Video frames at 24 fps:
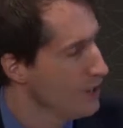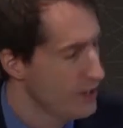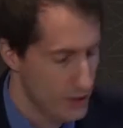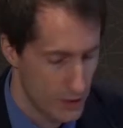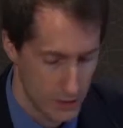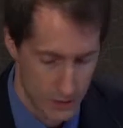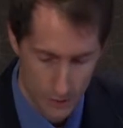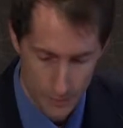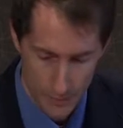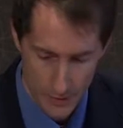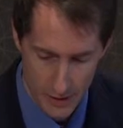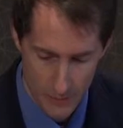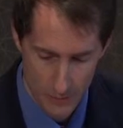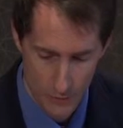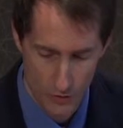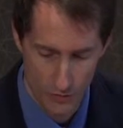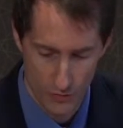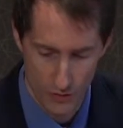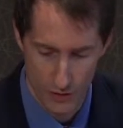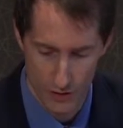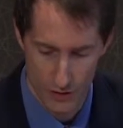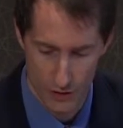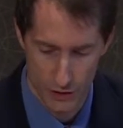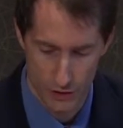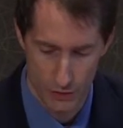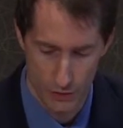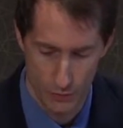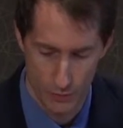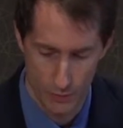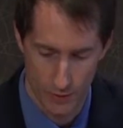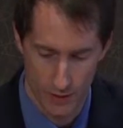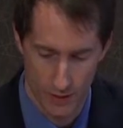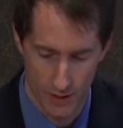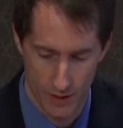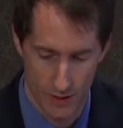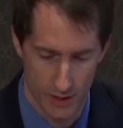So I'm going to move on
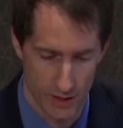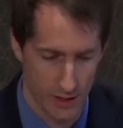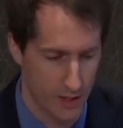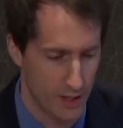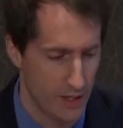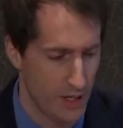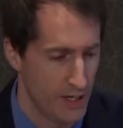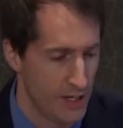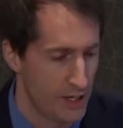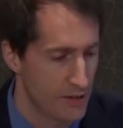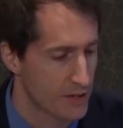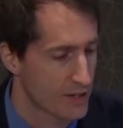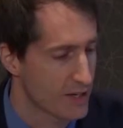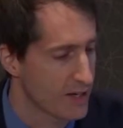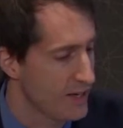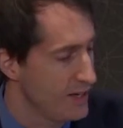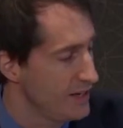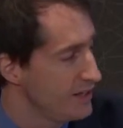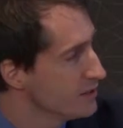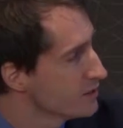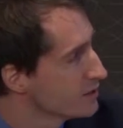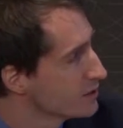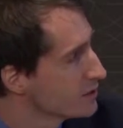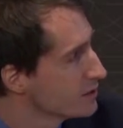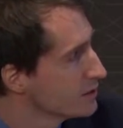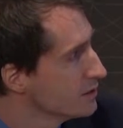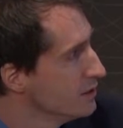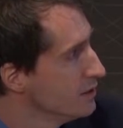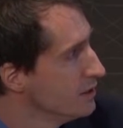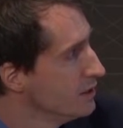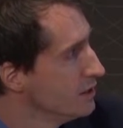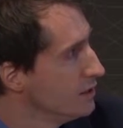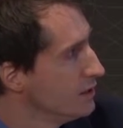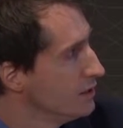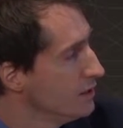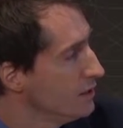to uh, another case.
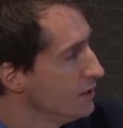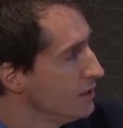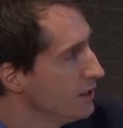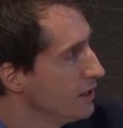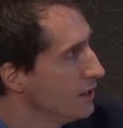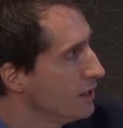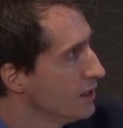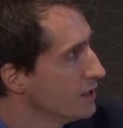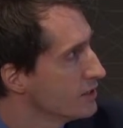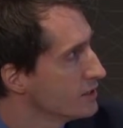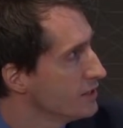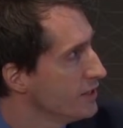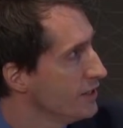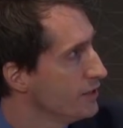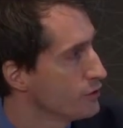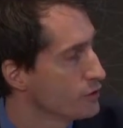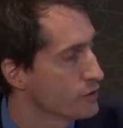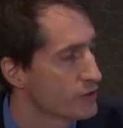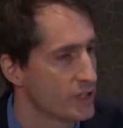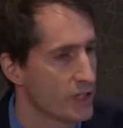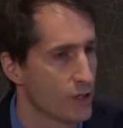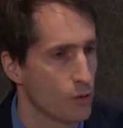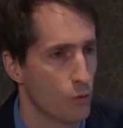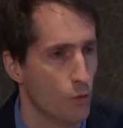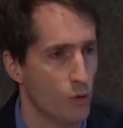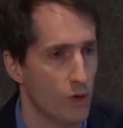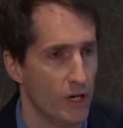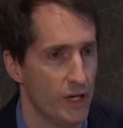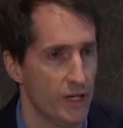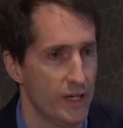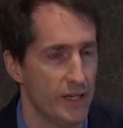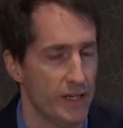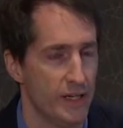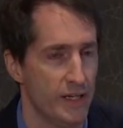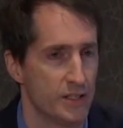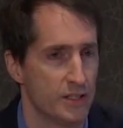Uh, it's an interesting one.
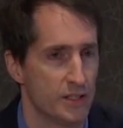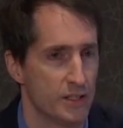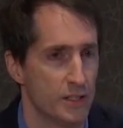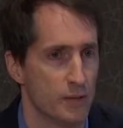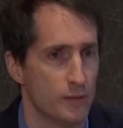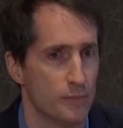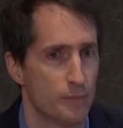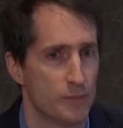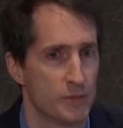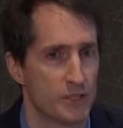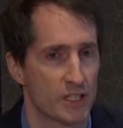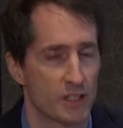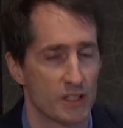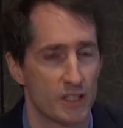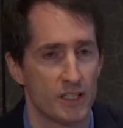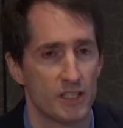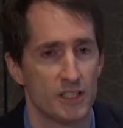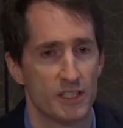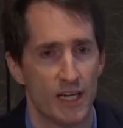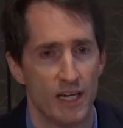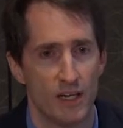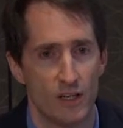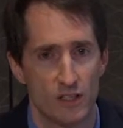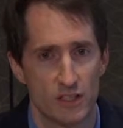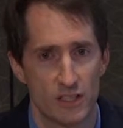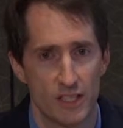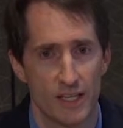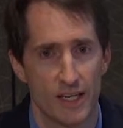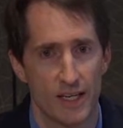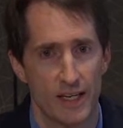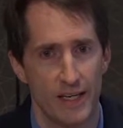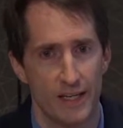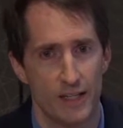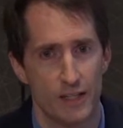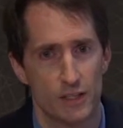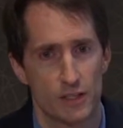It's a particularly challenging
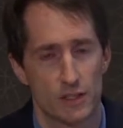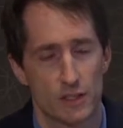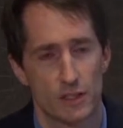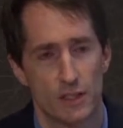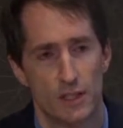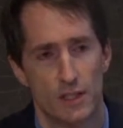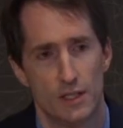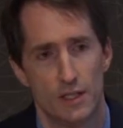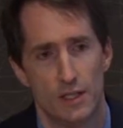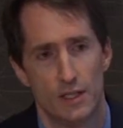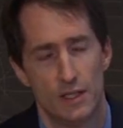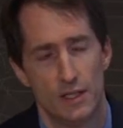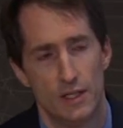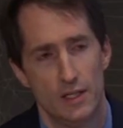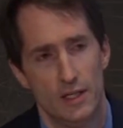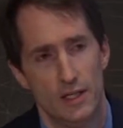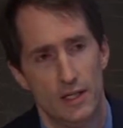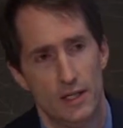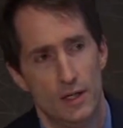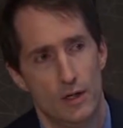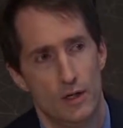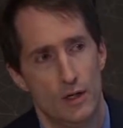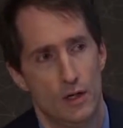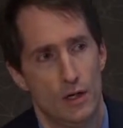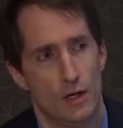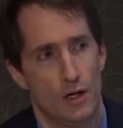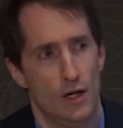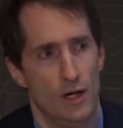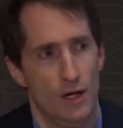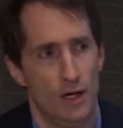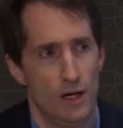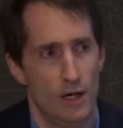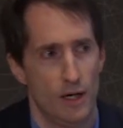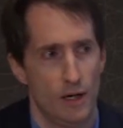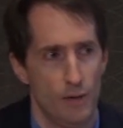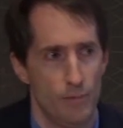case.
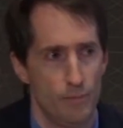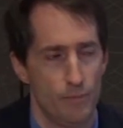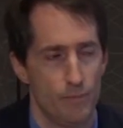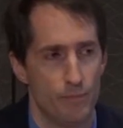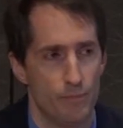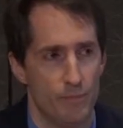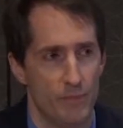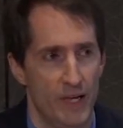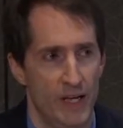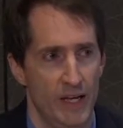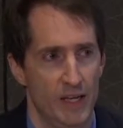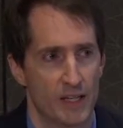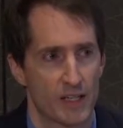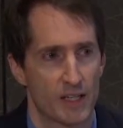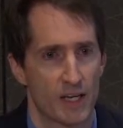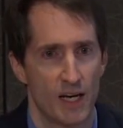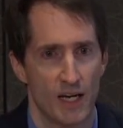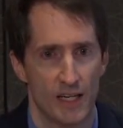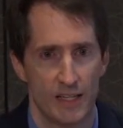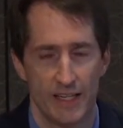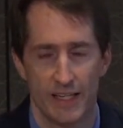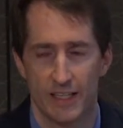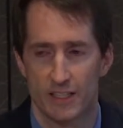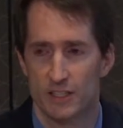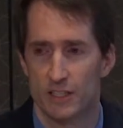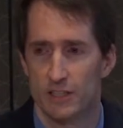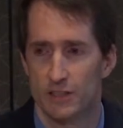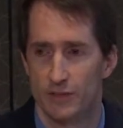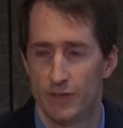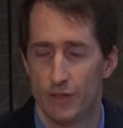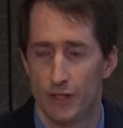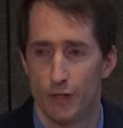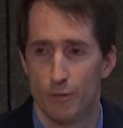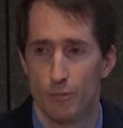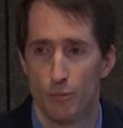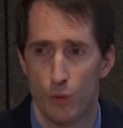Um, and context is
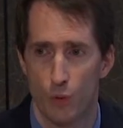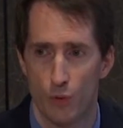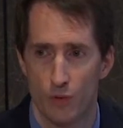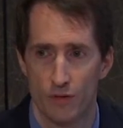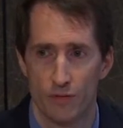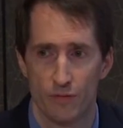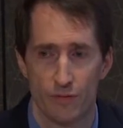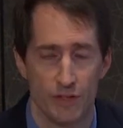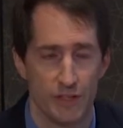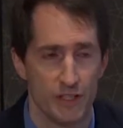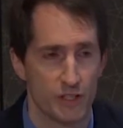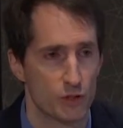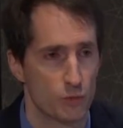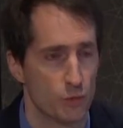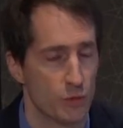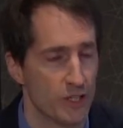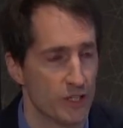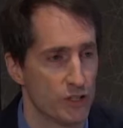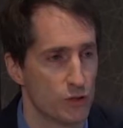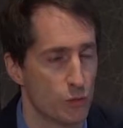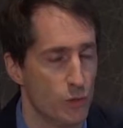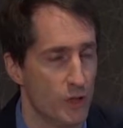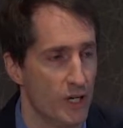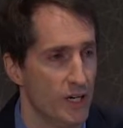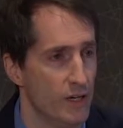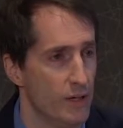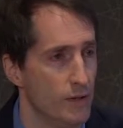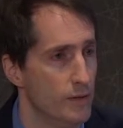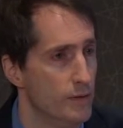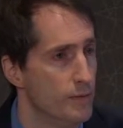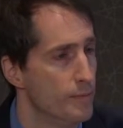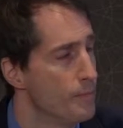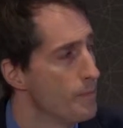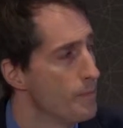very important for this one as well.